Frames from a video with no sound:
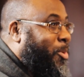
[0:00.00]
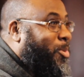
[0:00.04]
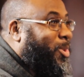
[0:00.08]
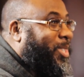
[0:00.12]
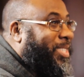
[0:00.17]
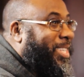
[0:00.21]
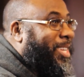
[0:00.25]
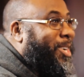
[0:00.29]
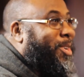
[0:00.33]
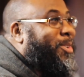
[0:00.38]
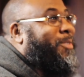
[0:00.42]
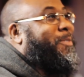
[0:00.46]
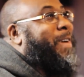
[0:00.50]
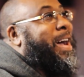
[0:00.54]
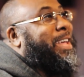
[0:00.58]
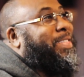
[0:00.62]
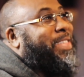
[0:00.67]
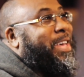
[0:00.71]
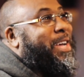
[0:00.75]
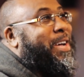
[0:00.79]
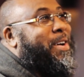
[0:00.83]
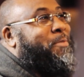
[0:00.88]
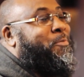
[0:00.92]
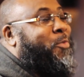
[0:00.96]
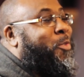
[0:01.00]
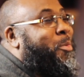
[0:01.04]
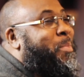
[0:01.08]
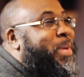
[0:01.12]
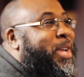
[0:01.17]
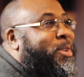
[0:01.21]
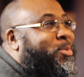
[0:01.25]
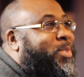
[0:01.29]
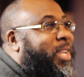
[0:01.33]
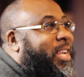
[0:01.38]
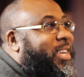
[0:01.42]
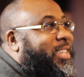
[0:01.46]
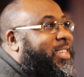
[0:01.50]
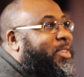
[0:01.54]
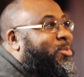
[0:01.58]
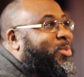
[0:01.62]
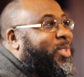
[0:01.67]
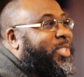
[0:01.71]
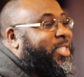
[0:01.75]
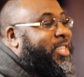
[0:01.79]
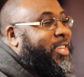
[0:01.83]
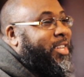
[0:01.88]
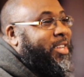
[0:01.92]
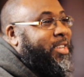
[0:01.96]
it was still, for me, it was like, it
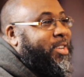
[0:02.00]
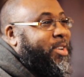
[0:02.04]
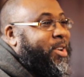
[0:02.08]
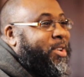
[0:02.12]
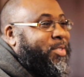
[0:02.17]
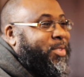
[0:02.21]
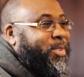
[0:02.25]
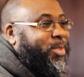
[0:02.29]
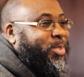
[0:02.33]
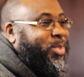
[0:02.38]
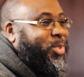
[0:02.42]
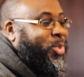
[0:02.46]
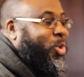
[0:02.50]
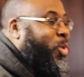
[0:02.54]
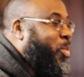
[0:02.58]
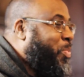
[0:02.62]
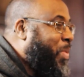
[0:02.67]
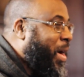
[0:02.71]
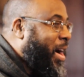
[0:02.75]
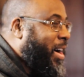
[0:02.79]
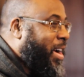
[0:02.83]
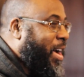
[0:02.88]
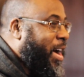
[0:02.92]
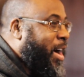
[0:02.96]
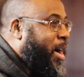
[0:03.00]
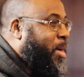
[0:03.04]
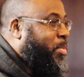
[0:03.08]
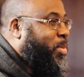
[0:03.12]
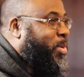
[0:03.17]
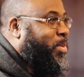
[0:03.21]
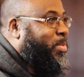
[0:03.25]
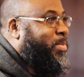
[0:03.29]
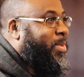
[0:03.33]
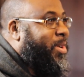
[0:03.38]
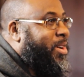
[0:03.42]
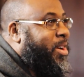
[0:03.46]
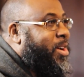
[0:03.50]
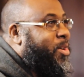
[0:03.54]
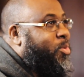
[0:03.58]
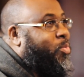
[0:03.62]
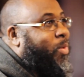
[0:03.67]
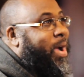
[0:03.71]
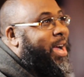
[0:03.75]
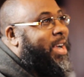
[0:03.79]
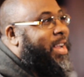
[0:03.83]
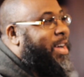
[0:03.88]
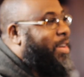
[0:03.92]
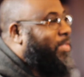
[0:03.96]
was still another Tupac album
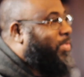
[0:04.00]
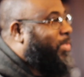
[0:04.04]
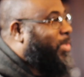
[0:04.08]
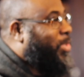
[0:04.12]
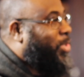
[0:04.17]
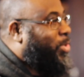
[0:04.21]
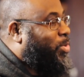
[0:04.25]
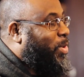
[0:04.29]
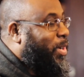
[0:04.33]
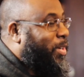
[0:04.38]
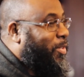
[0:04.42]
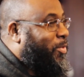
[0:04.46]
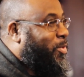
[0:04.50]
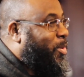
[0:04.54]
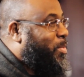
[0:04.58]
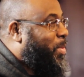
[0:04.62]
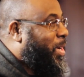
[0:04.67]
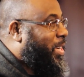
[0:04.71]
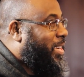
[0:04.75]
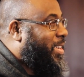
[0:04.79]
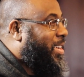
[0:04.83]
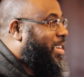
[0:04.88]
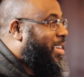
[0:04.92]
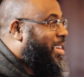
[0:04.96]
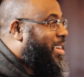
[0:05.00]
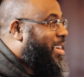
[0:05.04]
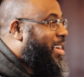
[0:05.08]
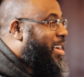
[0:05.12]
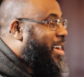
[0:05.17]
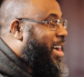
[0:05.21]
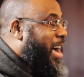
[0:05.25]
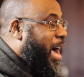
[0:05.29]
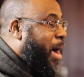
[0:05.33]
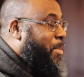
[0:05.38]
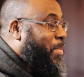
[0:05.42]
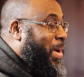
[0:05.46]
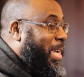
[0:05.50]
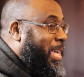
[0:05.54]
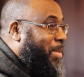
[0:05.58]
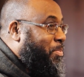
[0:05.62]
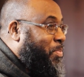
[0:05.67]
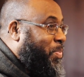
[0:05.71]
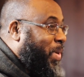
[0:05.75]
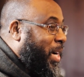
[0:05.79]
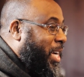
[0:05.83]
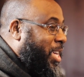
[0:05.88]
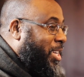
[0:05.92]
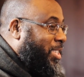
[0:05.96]
right after Streetly for Month. I
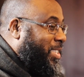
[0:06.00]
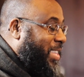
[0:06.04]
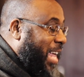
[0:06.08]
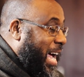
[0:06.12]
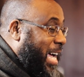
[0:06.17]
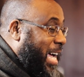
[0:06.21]
mean, because